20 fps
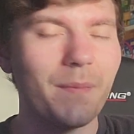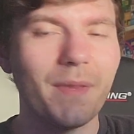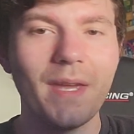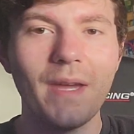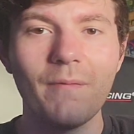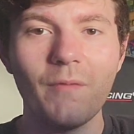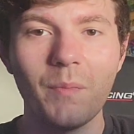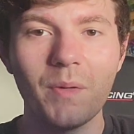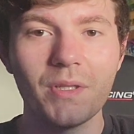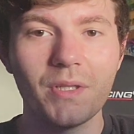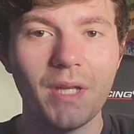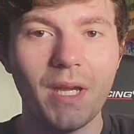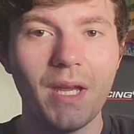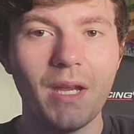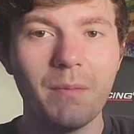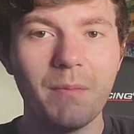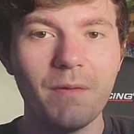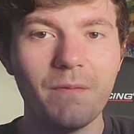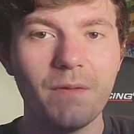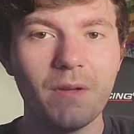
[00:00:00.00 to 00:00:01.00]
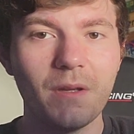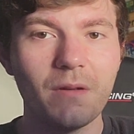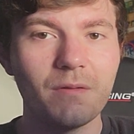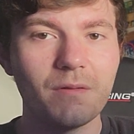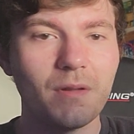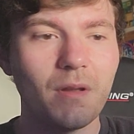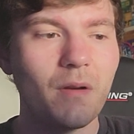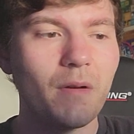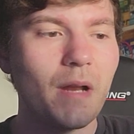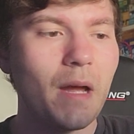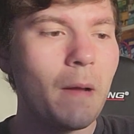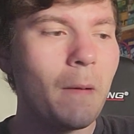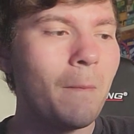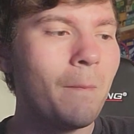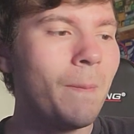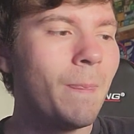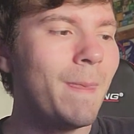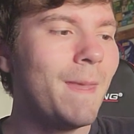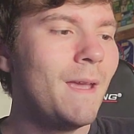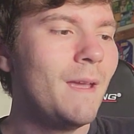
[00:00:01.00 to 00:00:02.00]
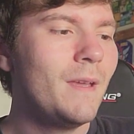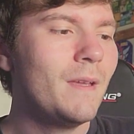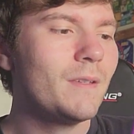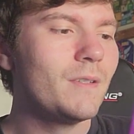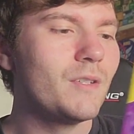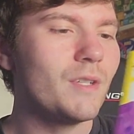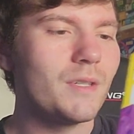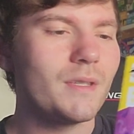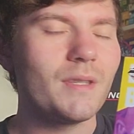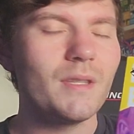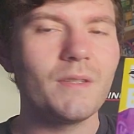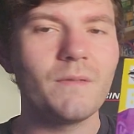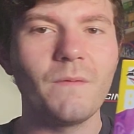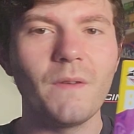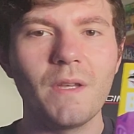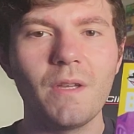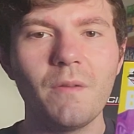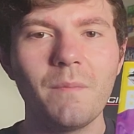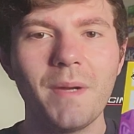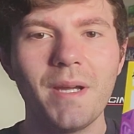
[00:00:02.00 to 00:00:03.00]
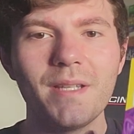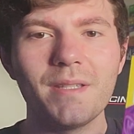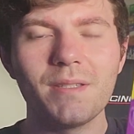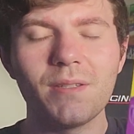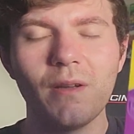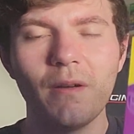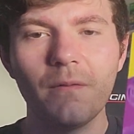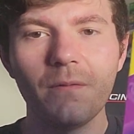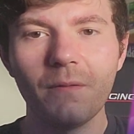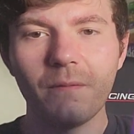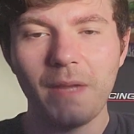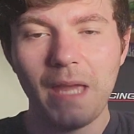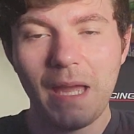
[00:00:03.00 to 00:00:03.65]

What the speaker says: They have a bunch of anime figures there now. Just this figure by itself of